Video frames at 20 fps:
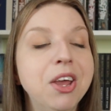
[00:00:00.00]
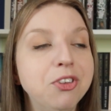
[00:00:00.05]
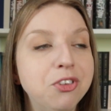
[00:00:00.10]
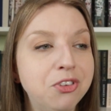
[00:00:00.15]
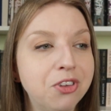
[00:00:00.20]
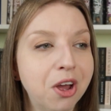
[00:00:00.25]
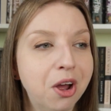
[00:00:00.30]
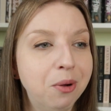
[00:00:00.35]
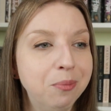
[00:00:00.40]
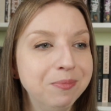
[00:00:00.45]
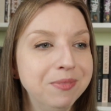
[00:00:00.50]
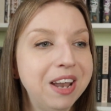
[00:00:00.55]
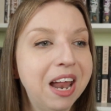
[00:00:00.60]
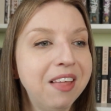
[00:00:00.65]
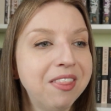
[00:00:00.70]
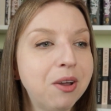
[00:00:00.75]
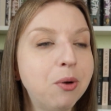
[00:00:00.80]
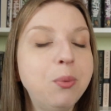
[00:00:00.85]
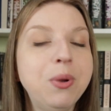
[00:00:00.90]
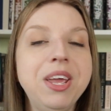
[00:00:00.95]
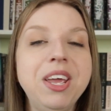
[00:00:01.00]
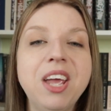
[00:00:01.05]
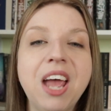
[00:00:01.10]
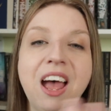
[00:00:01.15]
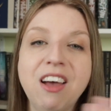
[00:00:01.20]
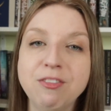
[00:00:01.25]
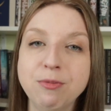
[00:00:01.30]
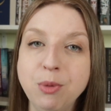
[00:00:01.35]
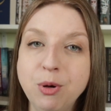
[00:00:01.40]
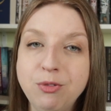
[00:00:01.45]
So now that we
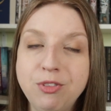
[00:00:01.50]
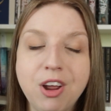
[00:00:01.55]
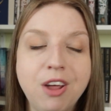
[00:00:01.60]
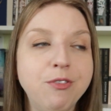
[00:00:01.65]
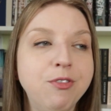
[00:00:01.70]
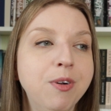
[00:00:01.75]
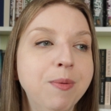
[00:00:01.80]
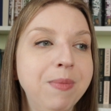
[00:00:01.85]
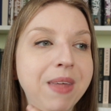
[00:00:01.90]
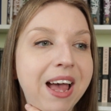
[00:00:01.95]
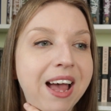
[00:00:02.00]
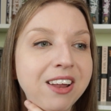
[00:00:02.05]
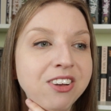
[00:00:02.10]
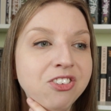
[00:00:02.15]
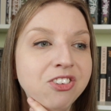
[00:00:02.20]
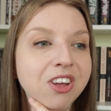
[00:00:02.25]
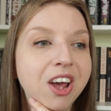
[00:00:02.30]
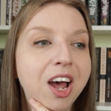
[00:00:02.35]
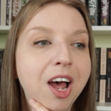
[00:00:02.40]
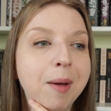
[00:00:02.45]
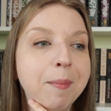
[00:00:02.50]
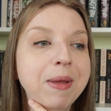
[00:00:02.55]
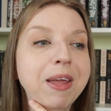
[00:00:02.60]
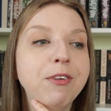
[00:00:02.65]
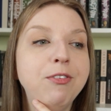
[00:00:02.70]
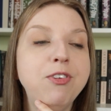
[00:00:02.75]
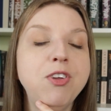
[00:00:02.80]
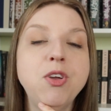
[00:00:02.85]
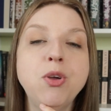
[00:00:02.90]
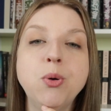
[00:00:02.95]
have moved on from that, um,
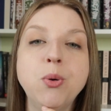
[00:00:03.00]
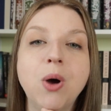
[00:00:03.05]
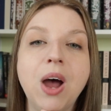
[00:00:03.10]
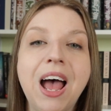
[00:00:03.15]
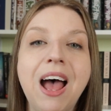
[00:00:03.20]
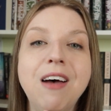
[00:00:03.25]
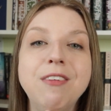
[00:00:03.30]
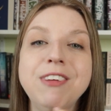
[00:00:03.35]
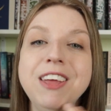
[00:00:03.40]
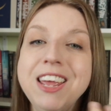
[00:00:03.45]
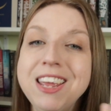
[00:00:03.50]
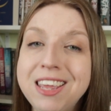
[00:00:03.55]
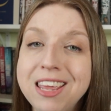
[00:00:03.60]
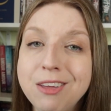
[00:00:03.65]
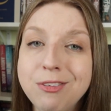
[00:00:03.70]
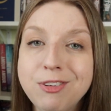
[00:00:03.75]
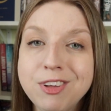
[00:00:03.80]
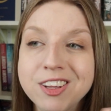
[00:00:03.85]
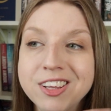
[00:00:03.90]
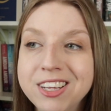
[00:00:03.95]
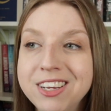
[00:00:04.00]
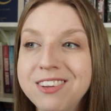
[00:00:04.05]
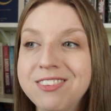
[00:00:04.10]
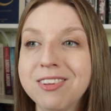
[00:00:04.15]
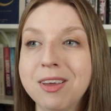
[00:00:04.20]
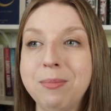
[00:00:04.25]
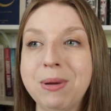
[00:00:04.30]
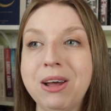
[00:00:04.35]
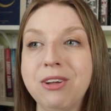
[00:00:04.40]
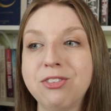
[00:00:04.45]
if you have icky
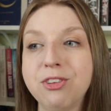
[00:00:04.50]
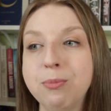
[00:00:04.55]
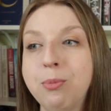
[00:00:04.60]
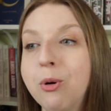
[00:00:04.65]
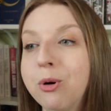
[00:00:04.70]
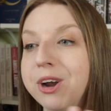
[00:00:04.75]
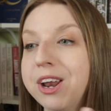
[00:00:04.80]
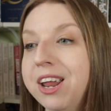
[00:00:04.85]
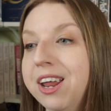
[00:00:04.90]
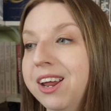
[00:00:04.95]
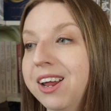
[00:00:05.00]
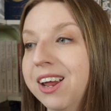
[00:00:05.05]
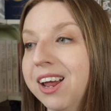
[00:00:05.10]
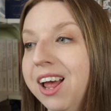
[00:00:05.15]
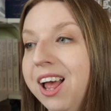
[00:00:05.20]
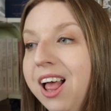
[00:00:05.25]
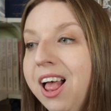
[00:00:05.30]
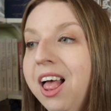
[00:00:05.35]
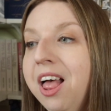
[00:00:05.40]
feelings about about supporting